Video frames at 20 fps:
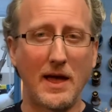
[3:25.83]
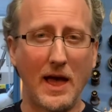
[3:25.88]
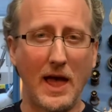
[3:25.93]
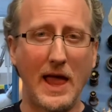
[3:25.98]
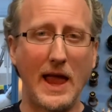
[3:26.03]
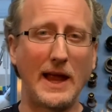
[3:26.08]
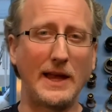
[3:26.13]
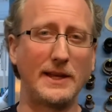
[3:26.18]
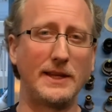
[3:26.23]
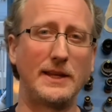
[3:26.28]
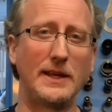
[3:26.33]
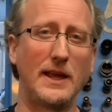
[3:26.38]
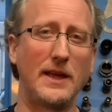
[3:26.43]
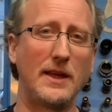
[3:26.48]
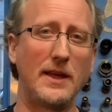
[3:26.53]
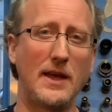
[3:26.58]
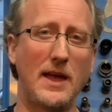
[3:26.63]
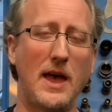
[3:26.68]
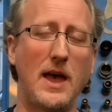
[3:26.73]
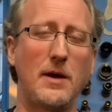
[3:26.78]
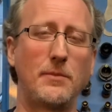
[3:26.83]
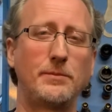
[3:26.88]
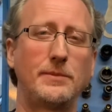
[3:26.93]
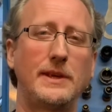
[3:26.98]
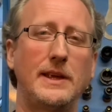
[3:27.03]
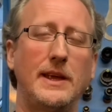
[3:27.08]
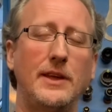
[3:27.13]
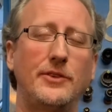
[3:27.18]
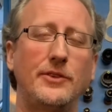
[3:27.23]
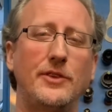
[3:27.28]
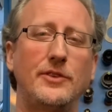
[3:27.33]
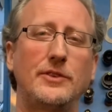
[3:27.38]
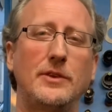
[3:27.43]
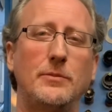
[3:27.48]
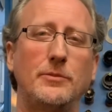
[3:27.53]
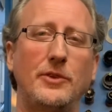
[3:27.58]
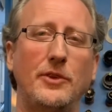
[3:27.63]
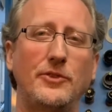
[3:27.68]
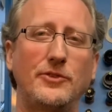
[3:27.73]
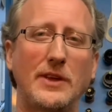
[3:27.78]
any hub gear systems
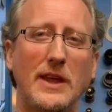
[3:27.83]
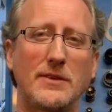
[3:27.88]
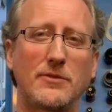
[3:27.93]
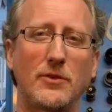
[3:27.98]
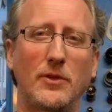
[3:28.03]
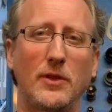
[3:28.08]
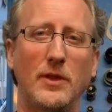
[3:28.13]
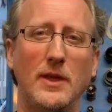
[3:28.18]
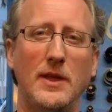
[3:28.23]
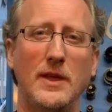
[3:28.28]
in general,